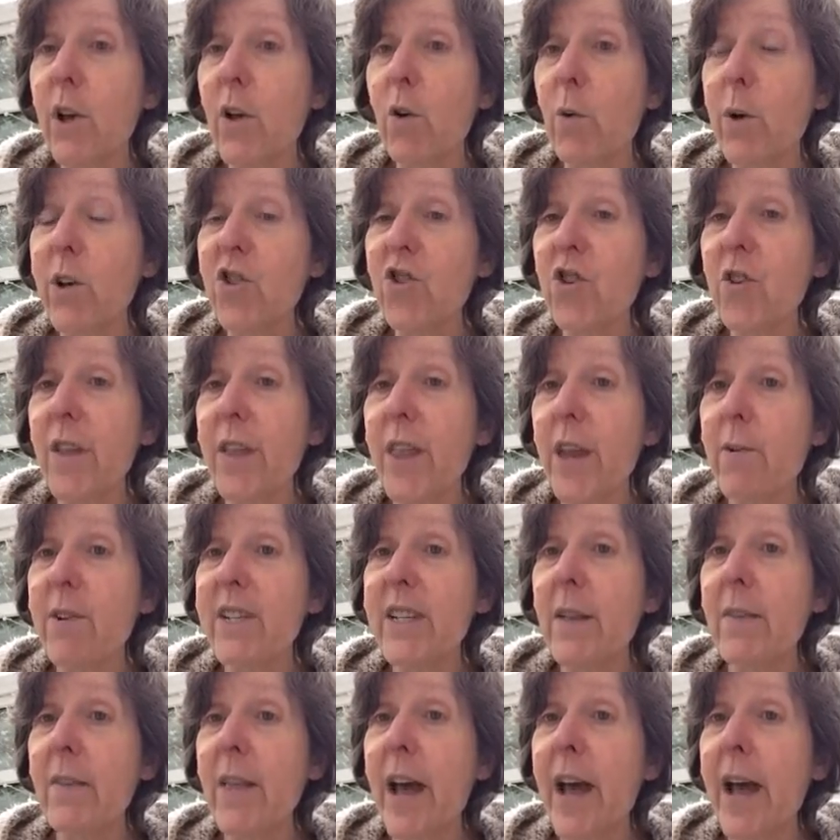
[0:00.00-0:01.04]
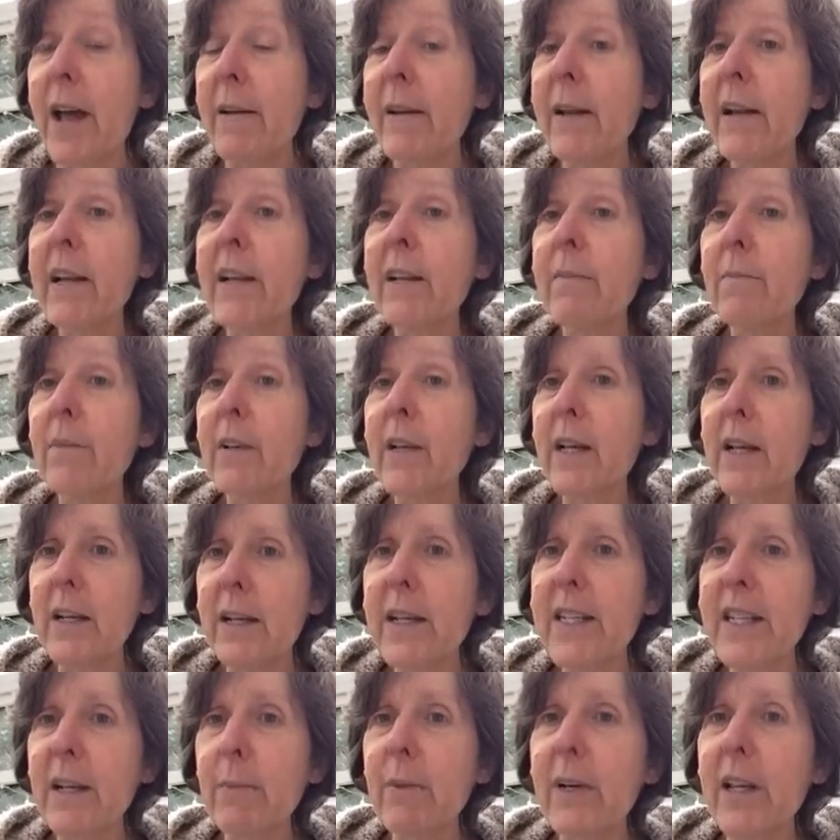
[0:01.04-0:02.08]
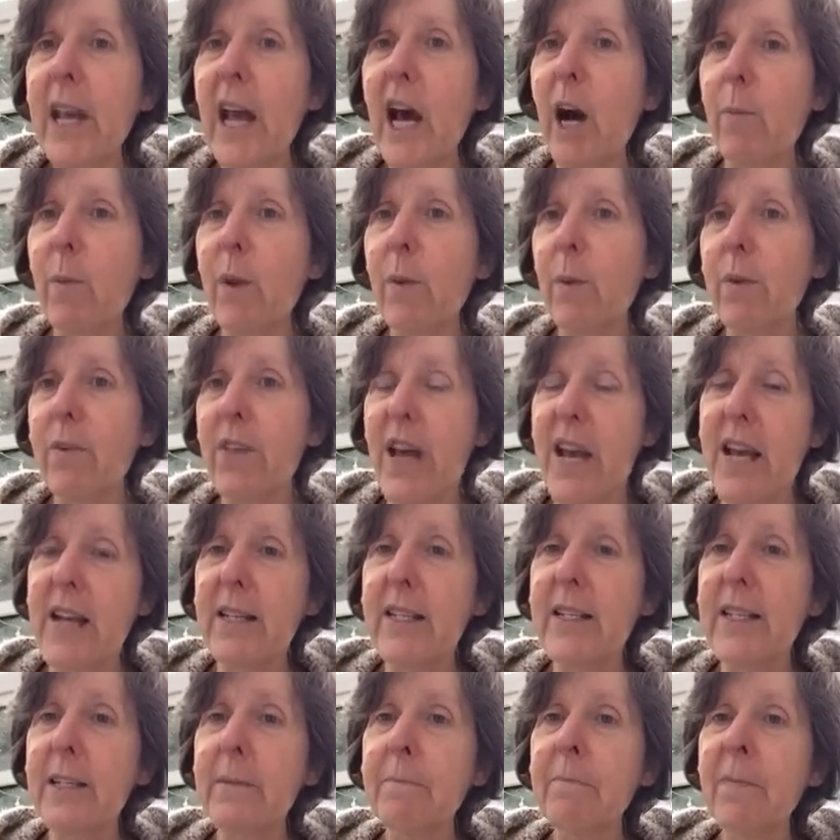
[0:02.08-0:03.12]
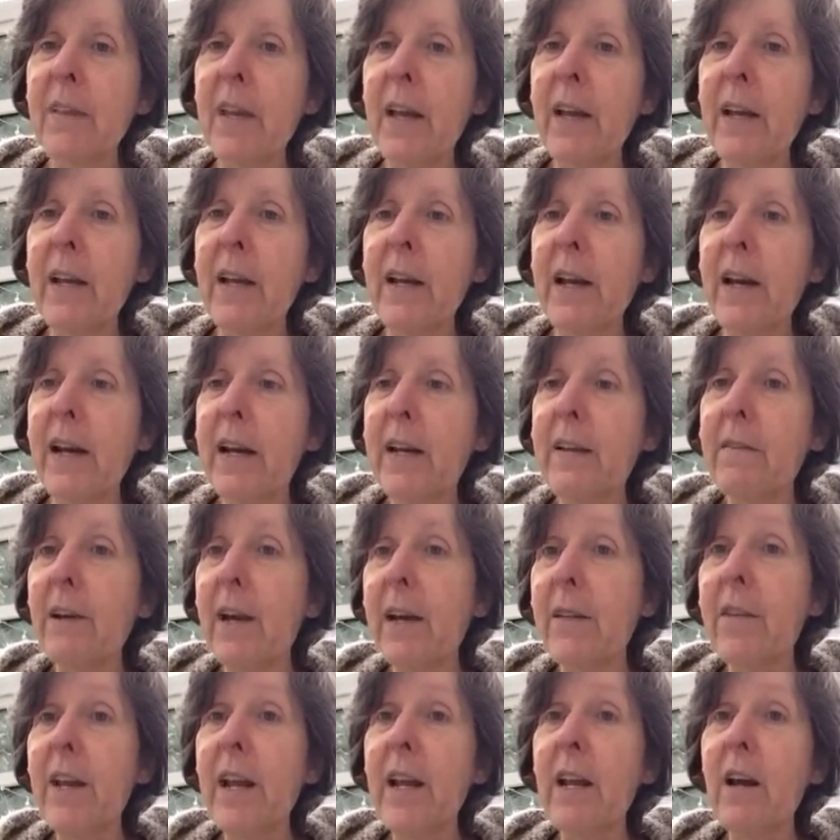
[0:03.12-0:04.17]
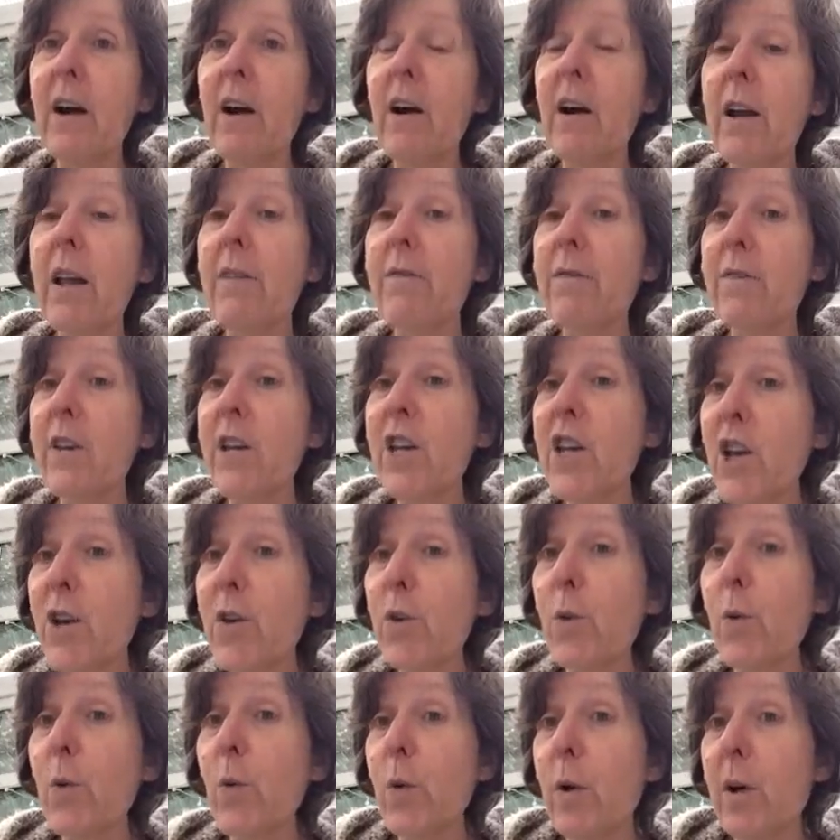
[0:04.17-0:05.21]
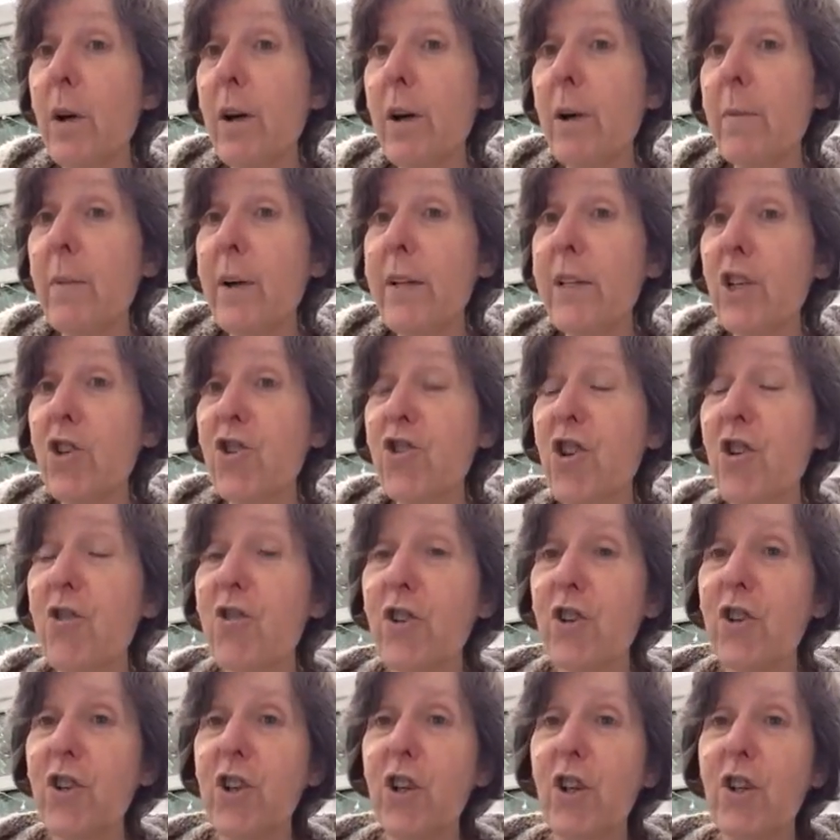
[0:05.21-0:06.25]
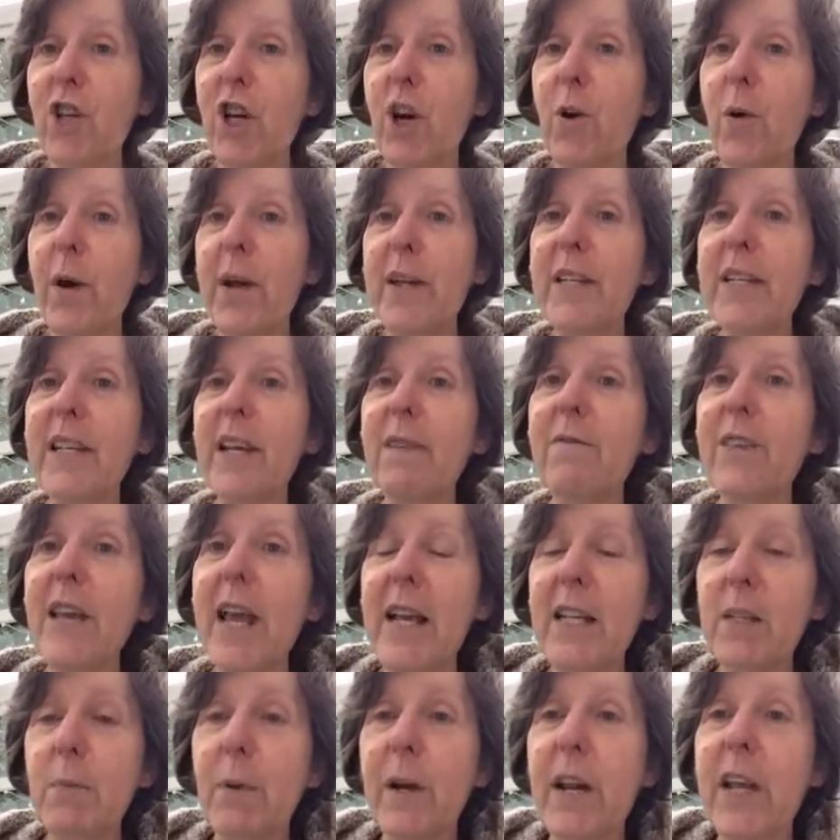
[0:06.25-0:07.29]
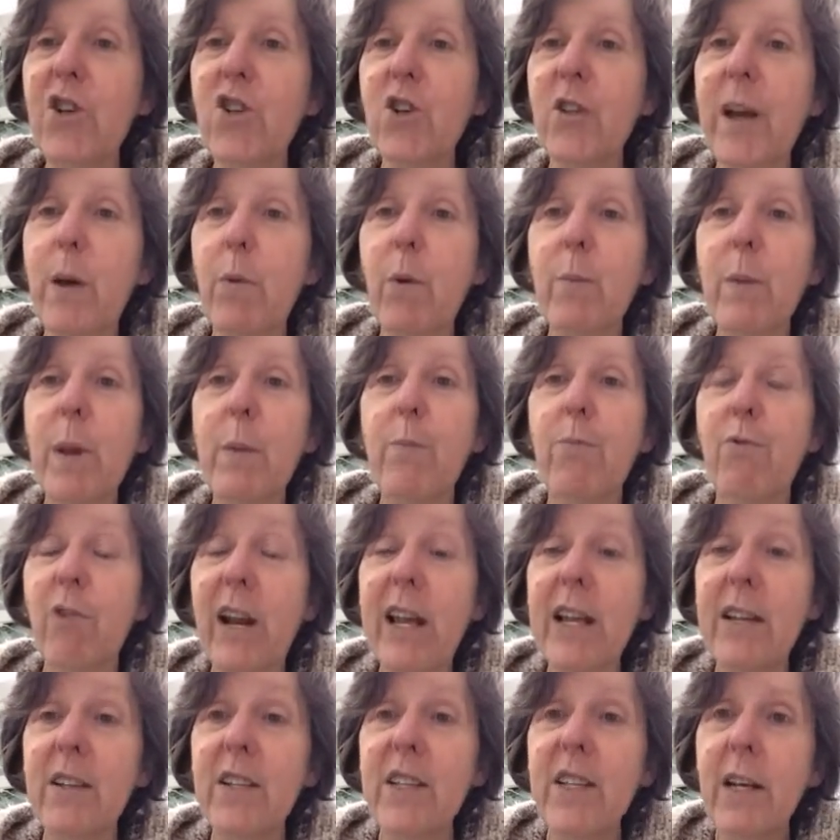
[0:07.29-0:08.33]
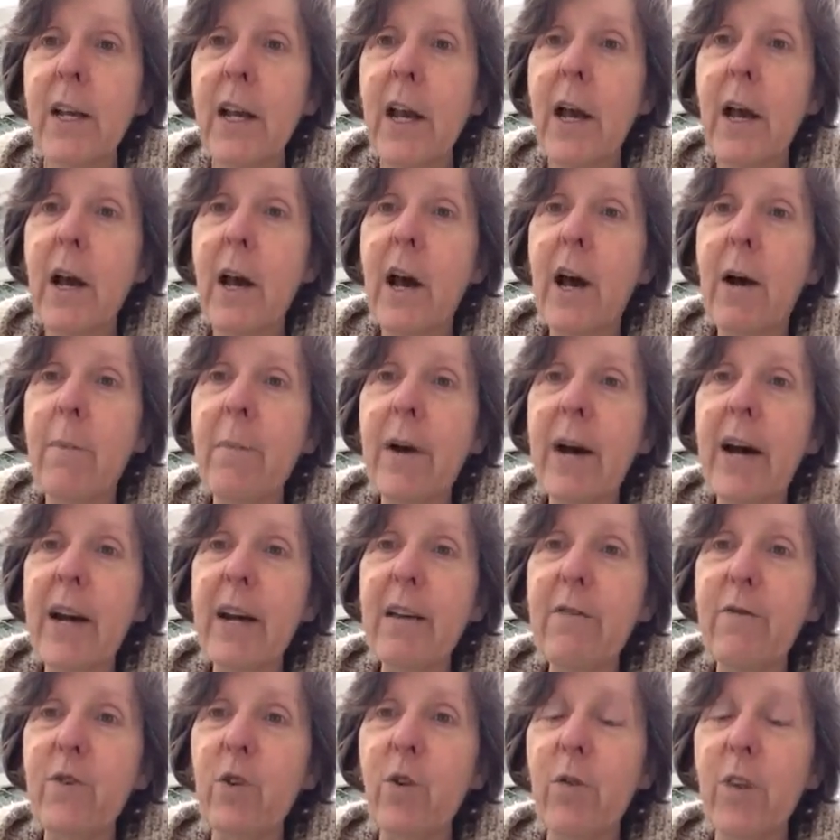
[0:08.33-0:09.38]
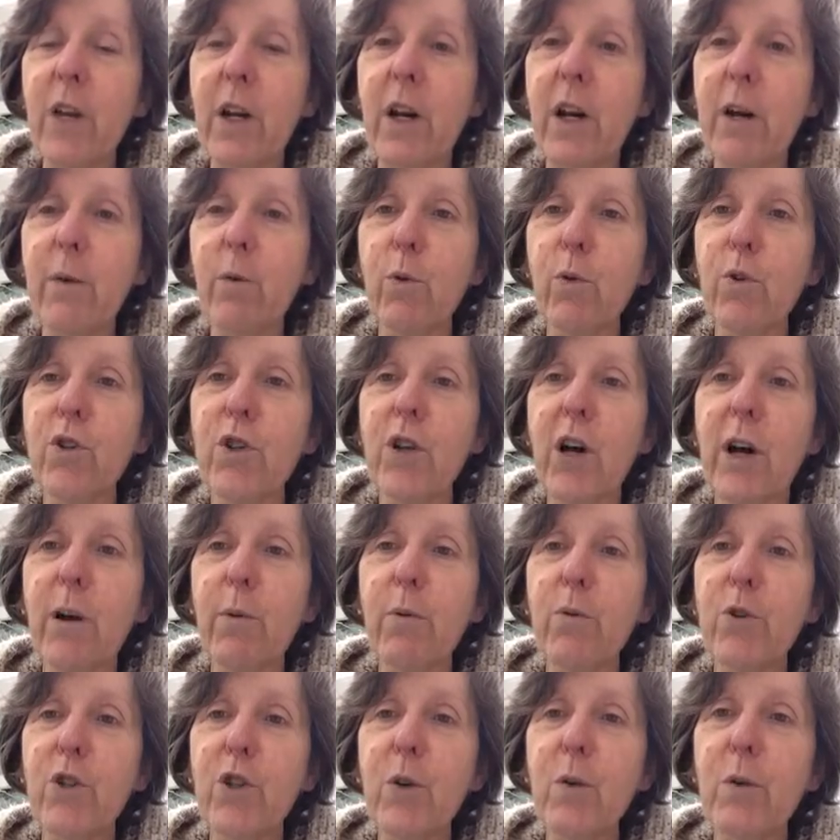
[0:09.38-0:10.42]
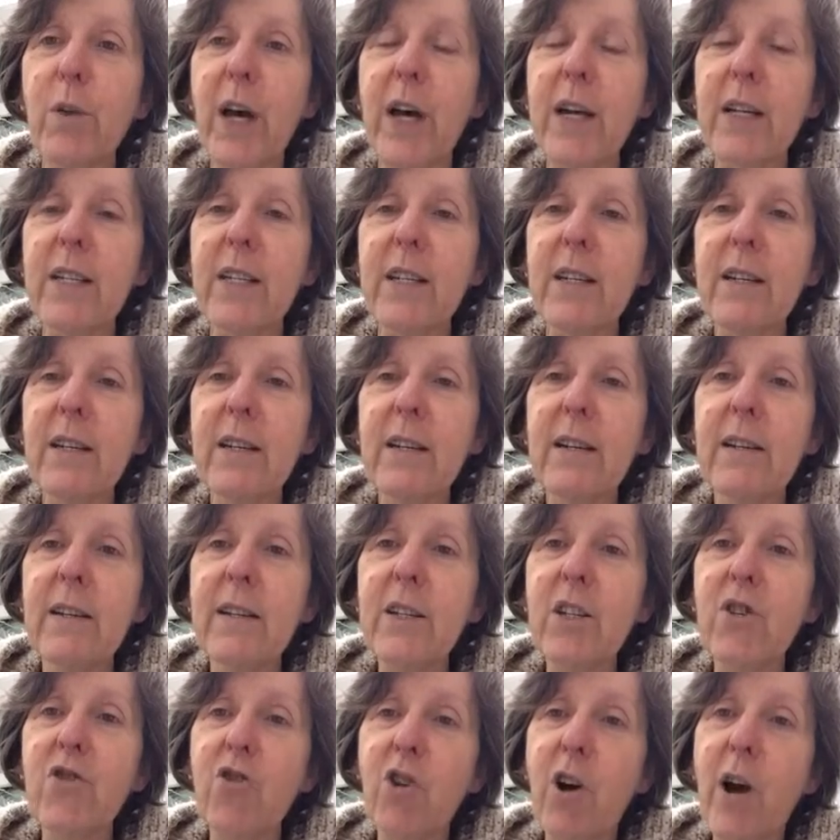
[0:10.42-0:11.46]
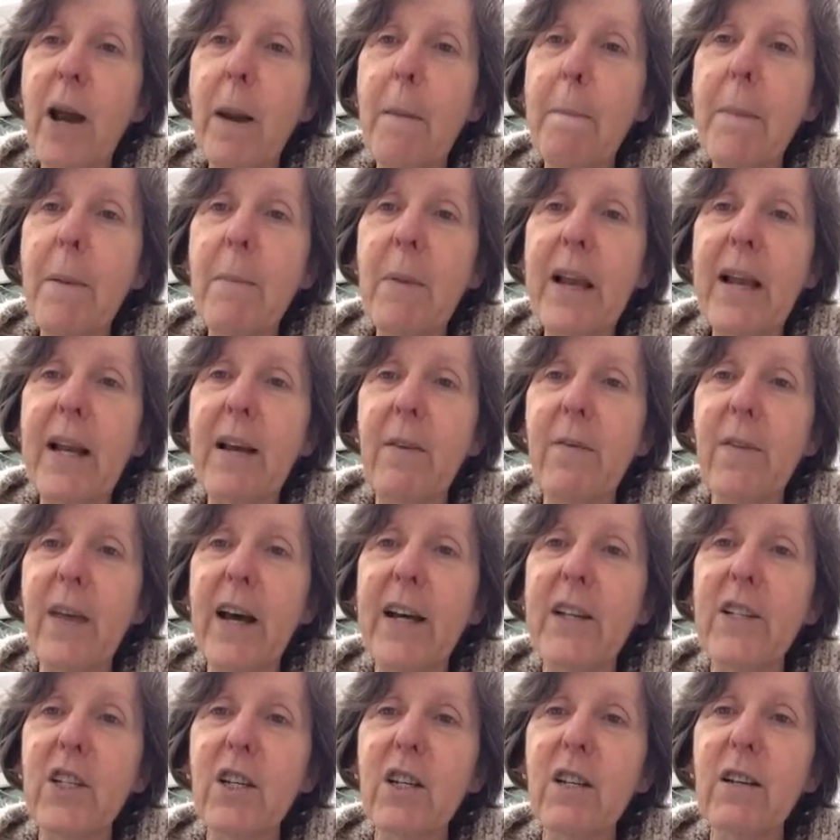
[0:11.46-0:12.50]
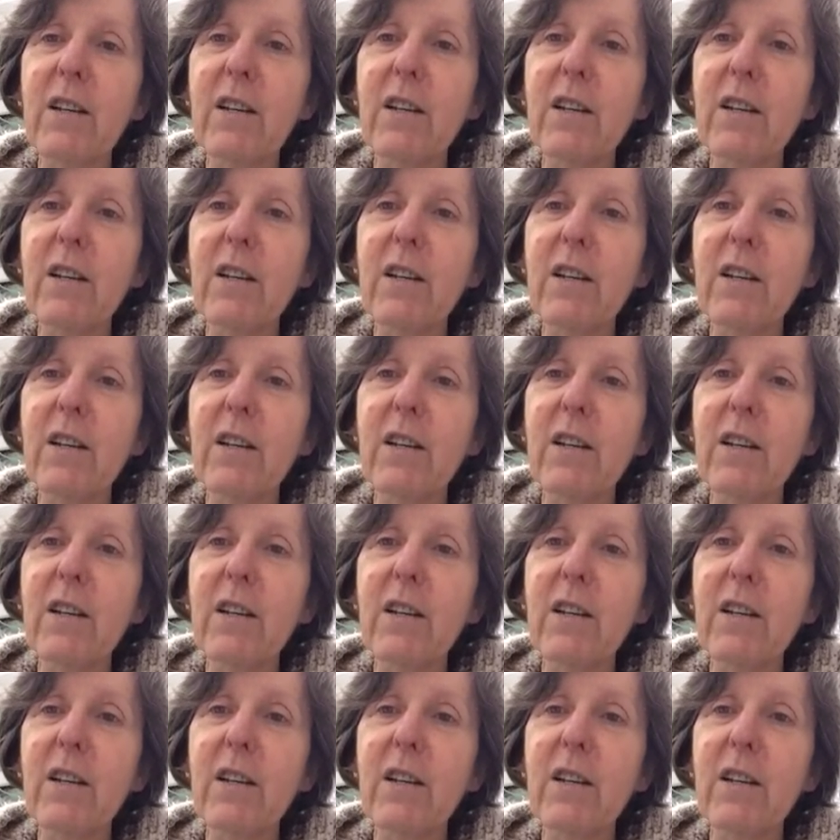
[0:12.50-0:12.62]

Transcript: question that there is in there. Can somebody help me with this? And then if you, as a student, can go and give the explanation, that would be brilliant. And if not, then I will do that to try and mimic that